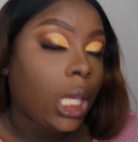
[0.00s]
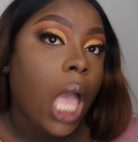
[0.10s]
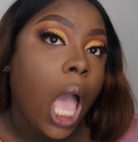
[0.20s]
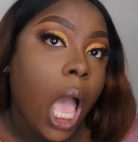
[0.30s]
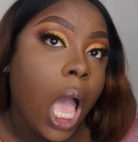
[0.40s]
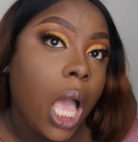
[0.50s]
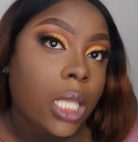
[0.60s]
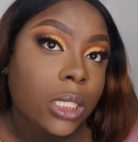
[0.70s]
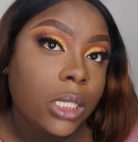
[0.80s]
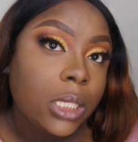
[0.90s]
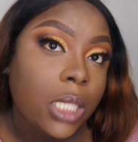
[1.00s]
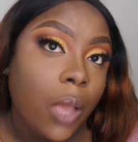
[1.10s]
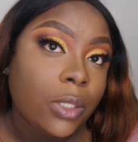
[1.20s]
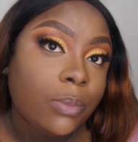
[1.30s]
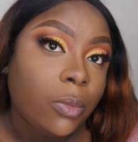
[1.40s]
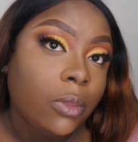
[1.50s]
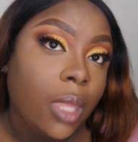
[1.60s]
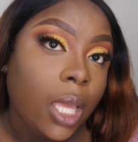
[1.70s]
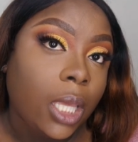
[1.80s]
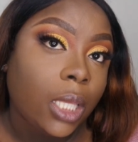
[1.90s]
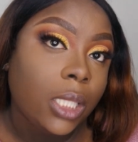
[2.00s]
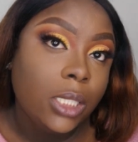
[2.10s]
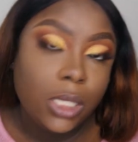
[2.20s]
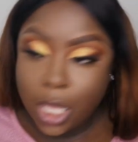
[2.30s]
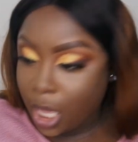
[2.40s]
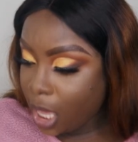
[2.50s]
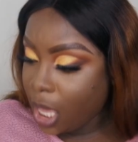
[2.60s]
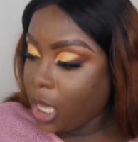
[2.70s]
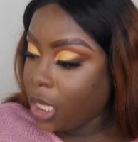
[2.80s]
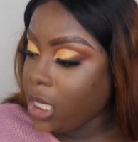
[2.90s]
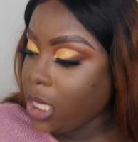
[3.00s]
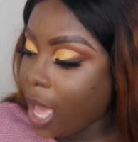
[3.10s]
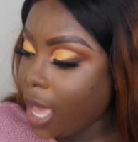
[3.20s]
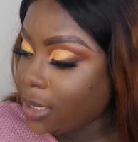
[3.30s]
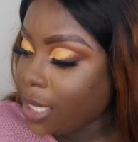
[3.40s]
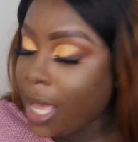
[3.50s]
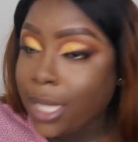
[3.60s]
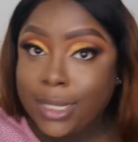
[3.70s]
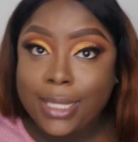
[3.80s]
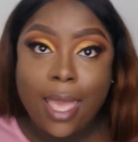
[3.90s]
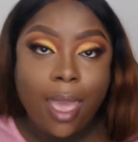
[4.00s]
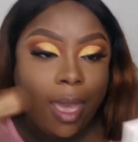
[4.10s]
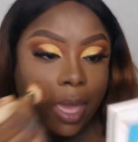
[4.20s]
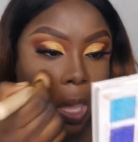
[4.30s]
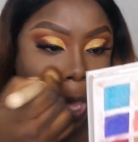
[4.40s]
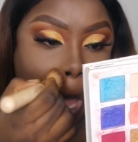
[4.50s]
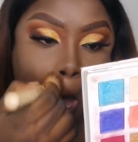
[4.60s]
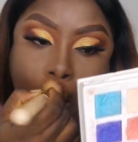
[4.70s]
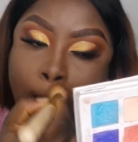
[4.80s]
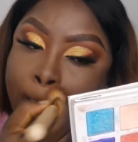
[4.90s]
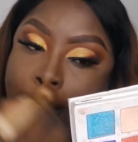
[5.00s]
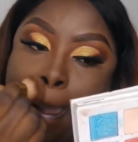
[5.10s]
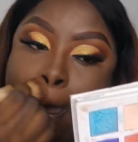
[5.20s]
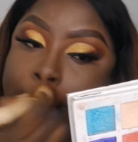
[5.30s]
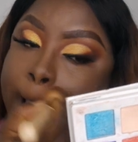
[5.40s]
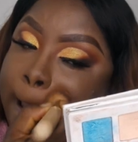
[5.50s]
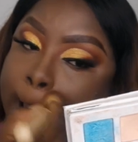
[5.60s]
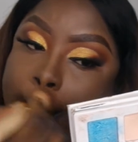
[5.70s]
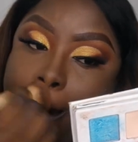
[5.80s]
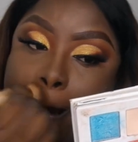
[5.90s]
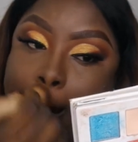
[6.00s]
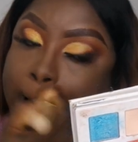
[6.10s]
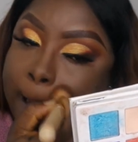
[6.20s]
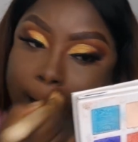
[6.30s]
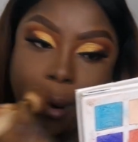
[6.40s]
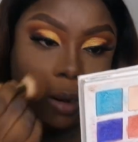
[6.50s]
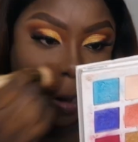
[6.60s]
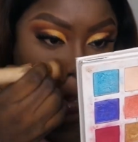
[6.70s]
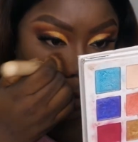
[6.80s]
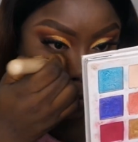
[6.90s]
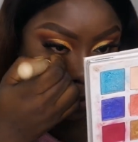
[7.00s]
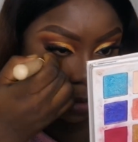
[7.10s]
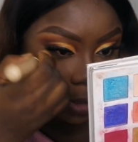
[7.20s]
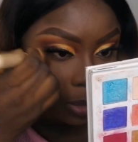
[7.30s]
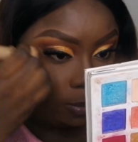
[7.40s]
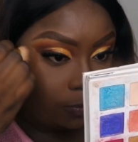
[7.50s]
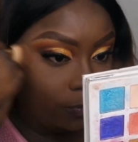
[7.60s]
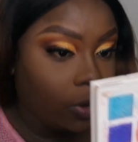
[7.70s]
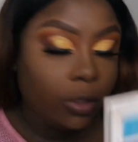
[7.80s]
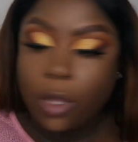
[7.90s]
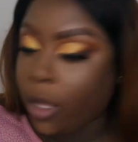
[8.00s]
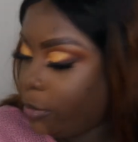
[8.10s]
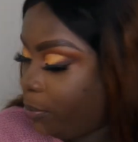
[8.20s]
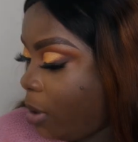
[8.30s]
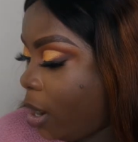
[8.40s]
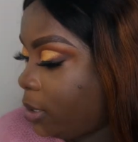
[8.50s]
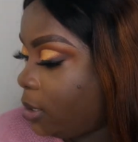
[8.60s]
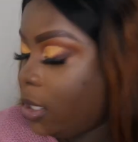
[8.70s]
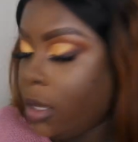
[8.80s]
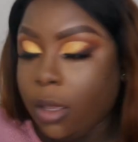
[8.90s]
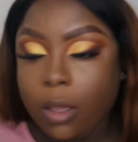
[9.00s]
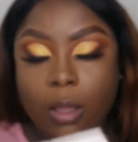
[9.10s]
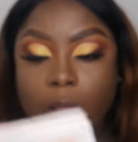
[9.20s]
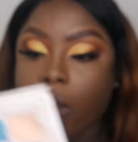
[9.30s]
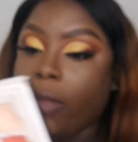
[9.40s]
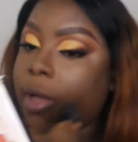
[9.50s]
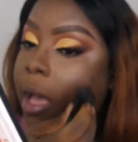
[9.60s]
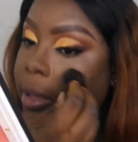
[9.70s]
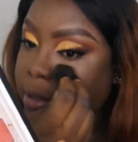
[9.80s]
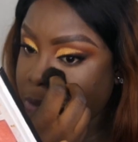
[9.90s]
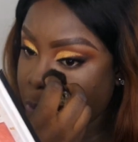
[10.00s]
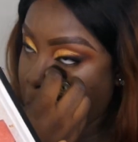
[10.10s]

Yeah, see how smooth that is. Yes, hunty. And I'm gonna go ahead and do the same for the other part, the other eyes as